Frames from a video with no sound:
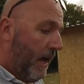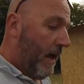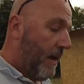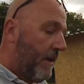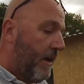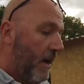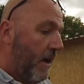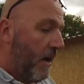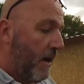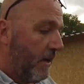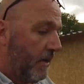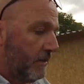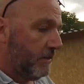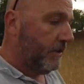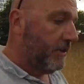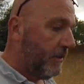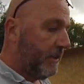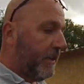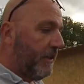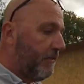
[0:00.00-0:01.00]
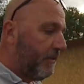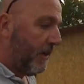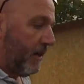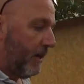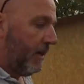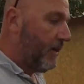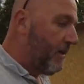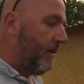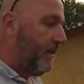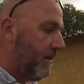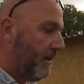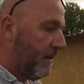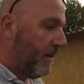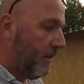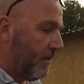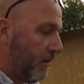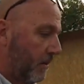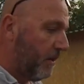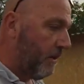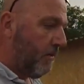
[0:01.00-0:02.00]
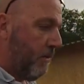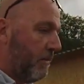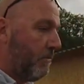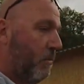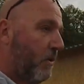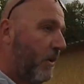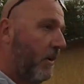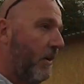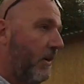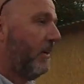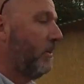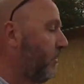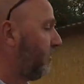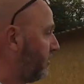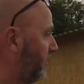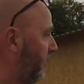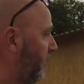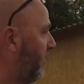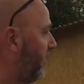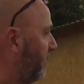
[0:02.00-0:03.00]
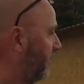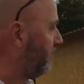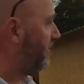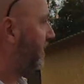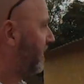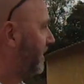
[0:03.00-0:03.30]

and just to give you a look at what it looks like.